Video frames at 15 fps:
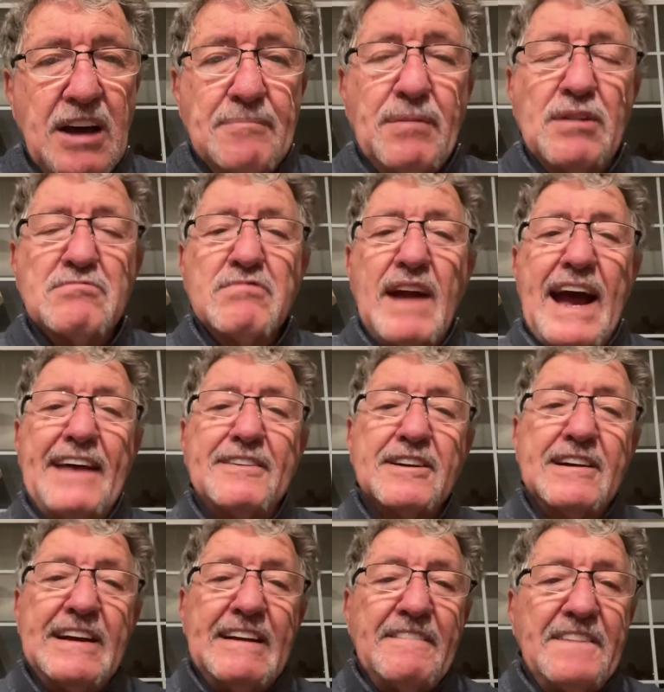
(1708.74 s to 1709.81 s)
But
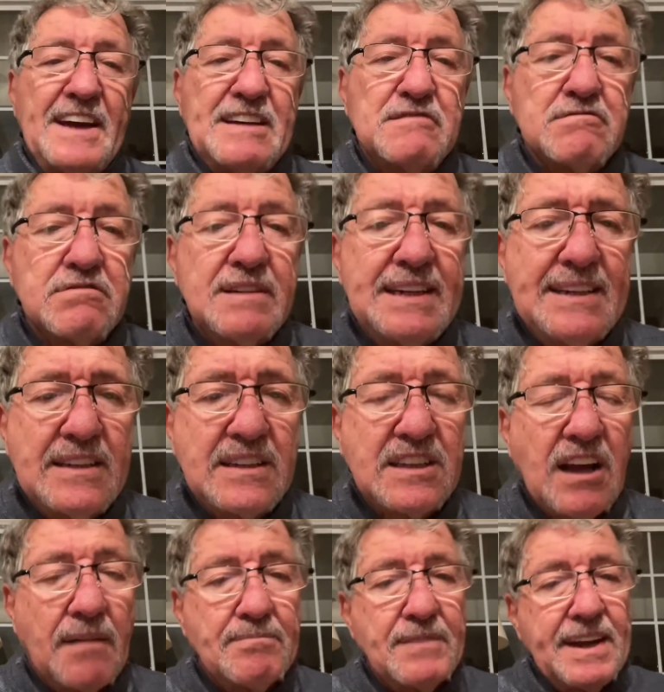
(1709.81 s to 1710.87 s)
rather, they read
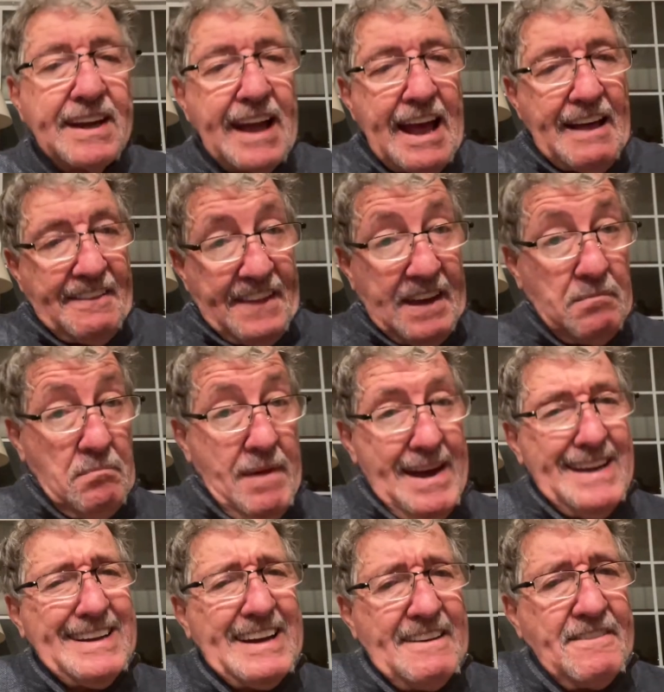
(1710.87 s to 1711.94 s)
something, they
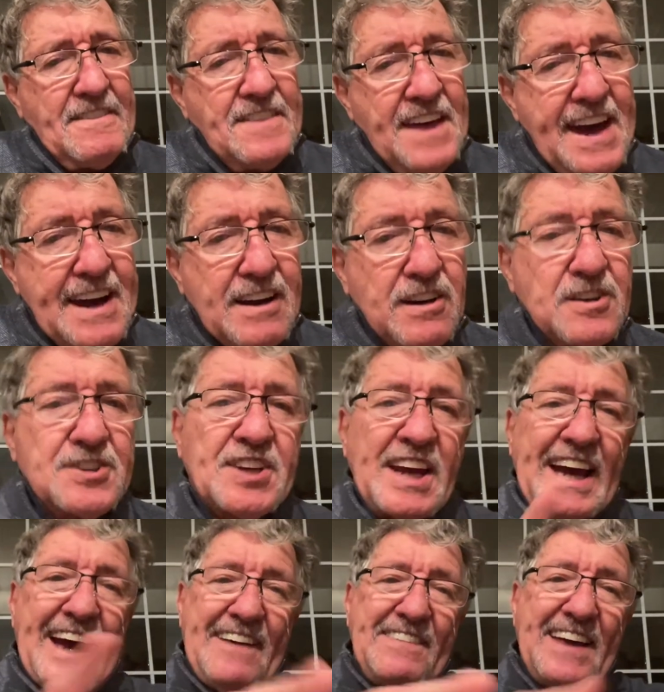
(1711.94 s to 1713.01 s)
make it theirs,
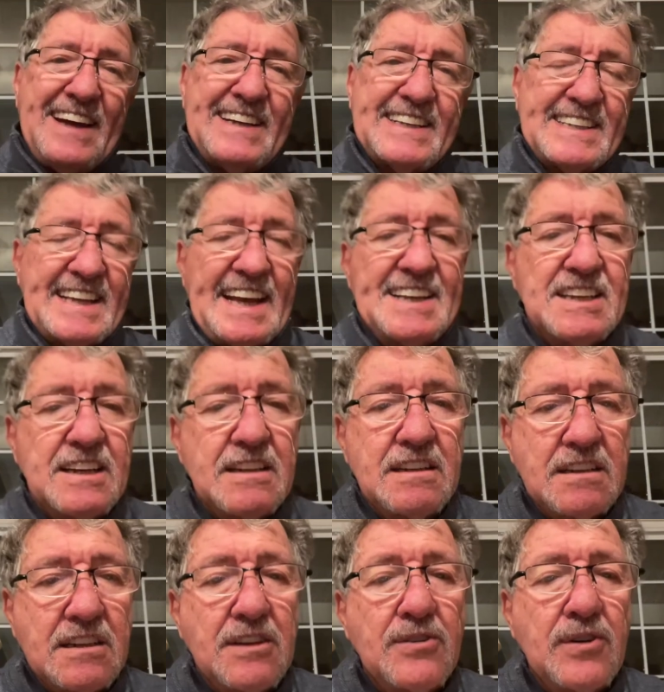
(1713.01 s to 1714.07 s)
and they send
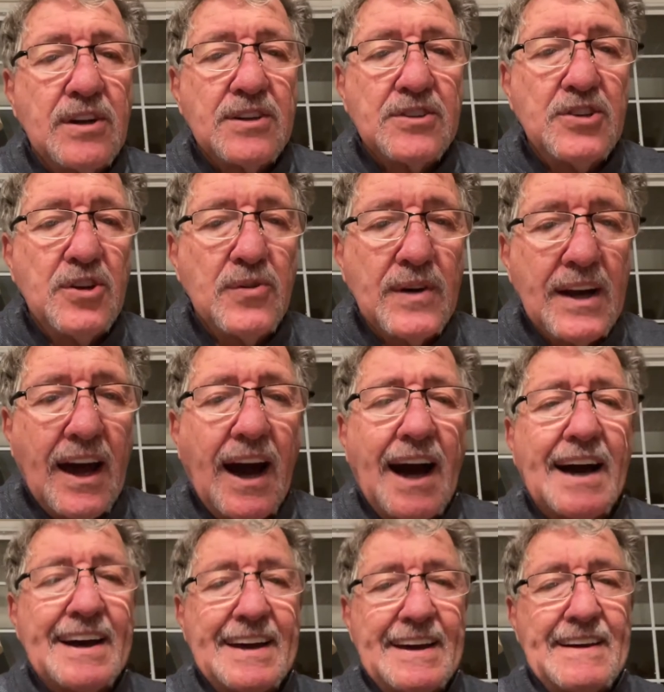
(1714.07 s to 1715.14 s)
it to you and
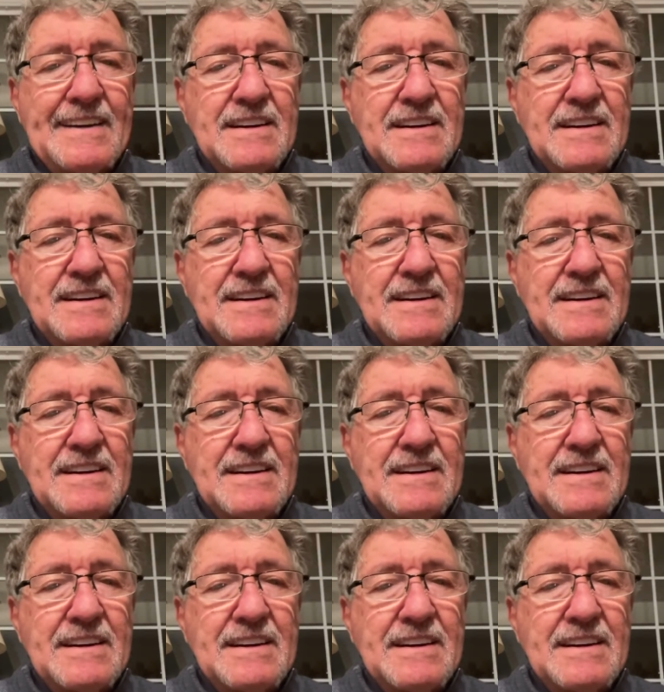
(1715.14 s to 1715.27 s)
I.